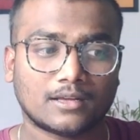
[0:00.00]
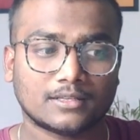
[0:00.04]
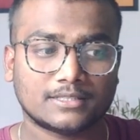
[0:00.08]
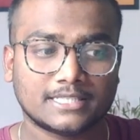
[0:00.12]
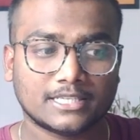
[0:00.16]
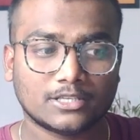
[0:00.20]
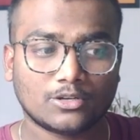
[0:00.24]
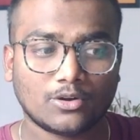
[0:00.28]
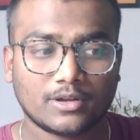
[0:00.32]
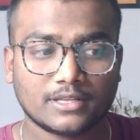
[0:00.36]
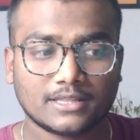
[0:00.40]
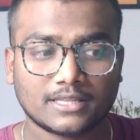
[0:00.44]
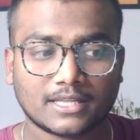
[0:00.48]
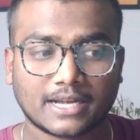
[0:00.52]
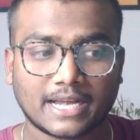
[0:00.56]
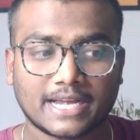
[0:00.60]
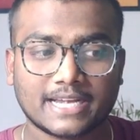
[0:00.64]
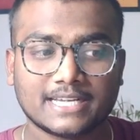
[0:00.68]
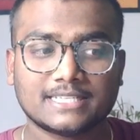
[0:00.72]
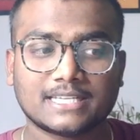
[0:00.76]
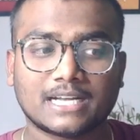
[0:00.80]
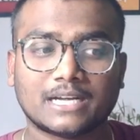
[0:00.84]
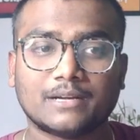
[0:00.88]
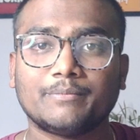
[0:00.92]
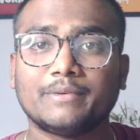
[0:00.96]
zero in the
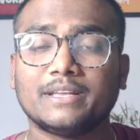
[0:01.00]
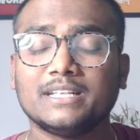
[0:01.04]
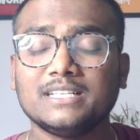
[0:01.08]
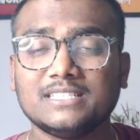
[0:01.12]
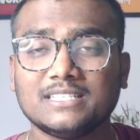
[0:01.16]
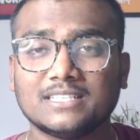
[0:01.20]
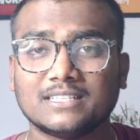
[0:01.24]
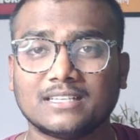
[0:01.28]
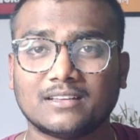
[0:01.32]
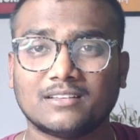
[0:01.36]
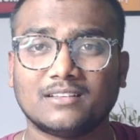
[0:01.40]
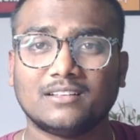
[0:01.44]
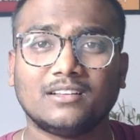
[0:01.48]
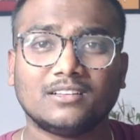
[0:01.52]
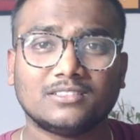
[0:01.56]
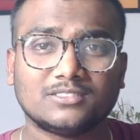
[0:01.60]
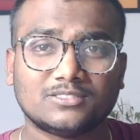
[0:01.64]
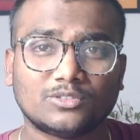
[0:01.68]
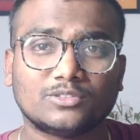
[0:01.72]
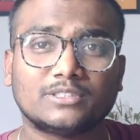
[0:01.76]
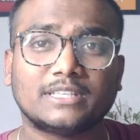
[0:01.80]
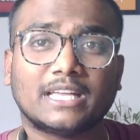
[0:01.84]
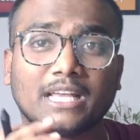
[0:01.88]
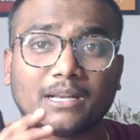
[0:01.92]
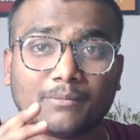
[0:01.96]
right side means
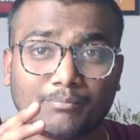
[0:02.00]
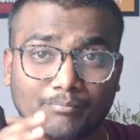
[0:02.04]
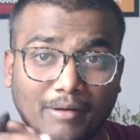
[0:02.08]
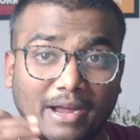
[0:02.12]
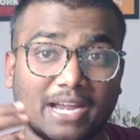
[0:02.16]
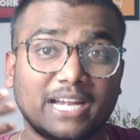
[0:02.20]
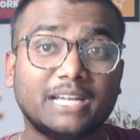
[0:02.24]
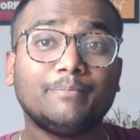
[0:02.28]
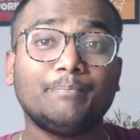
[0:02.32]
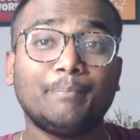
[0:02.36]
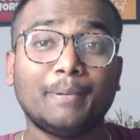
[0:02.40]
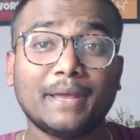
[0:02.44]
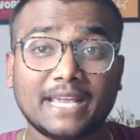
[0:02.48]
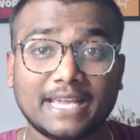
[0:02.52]
so there might